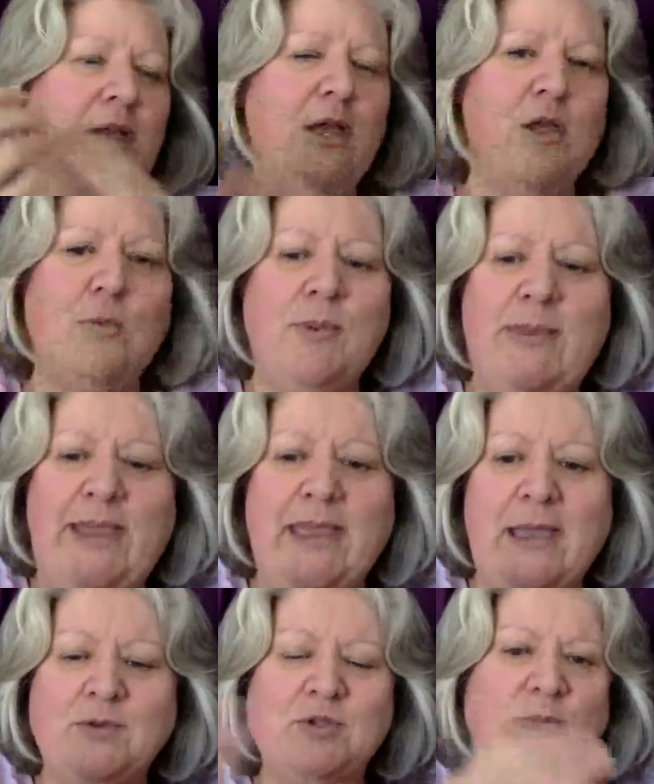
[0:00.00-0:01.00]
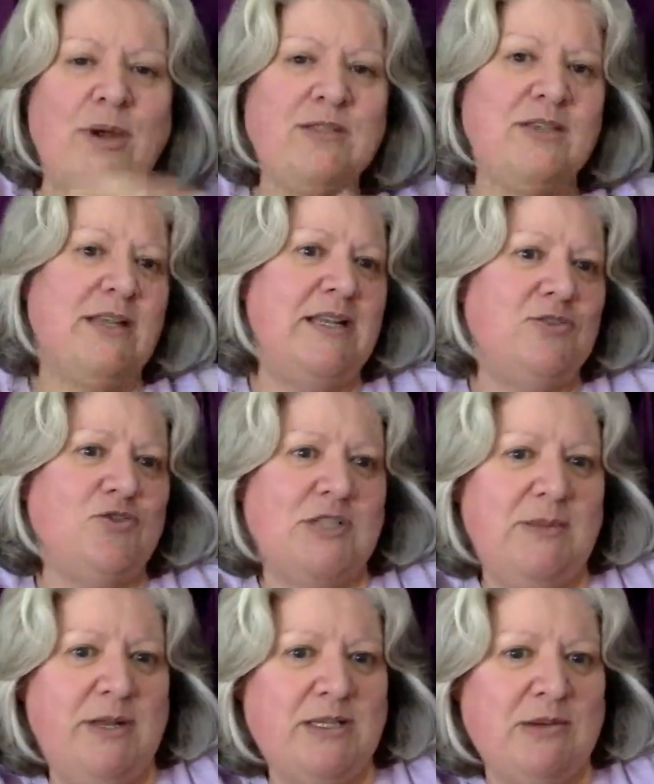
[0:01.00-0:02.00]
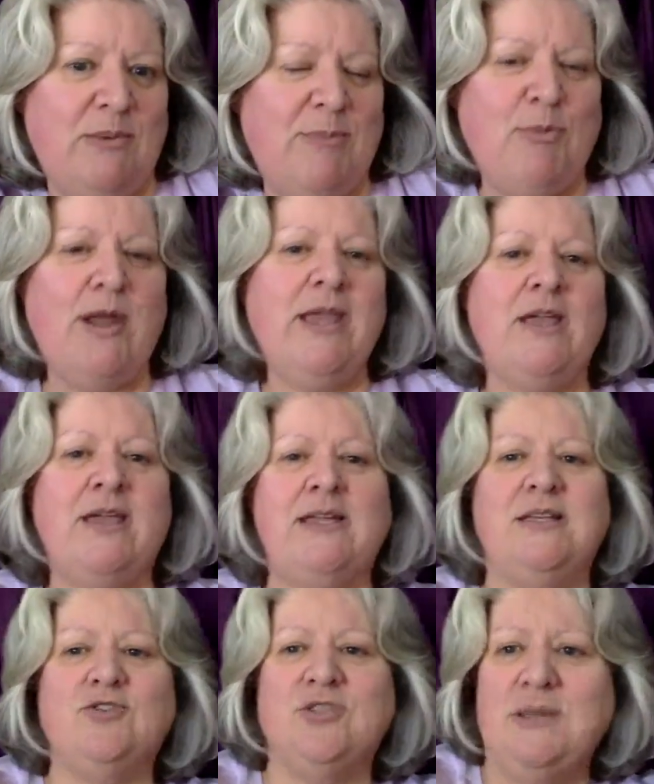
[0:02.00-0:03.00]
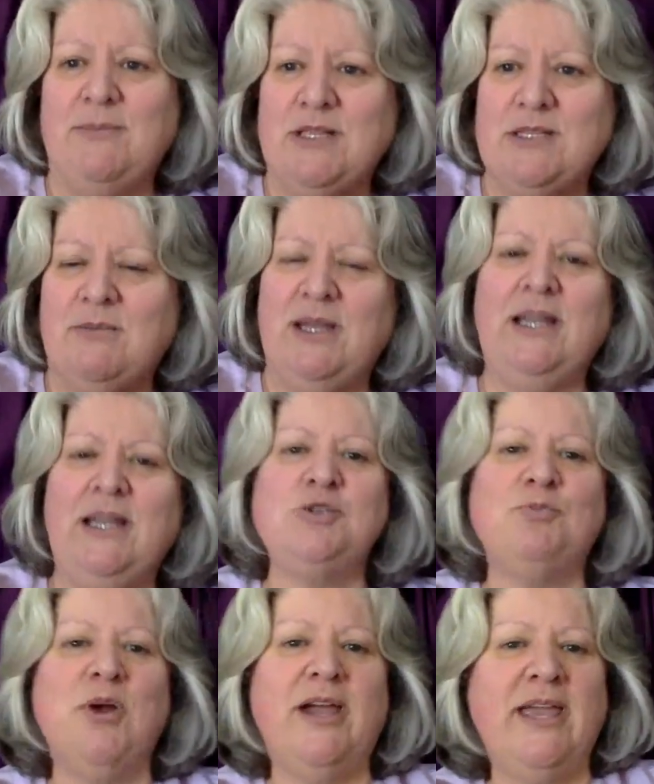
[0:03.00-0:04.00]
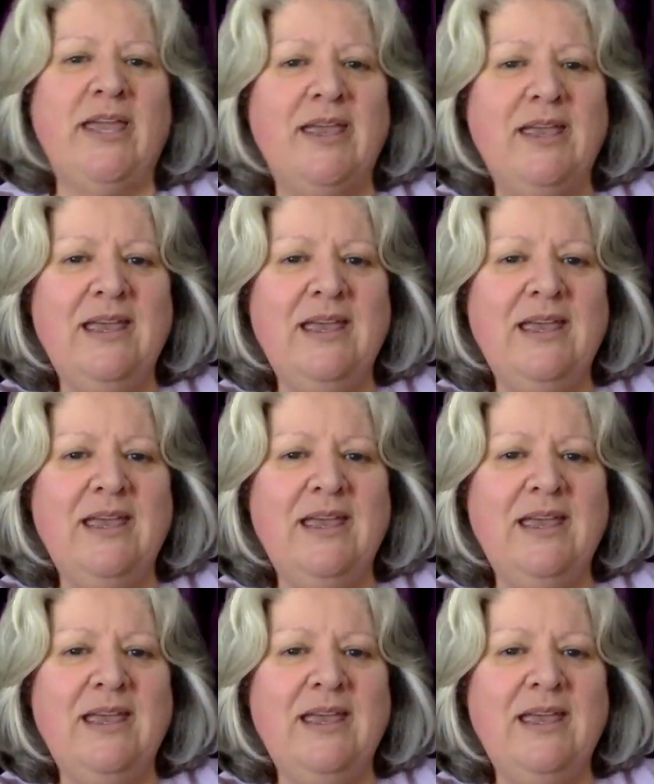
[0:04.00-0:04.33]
It could be backing up to a break, so I get an extra 10 minutes on my break. I get an extra 10 minutes on my lunch break.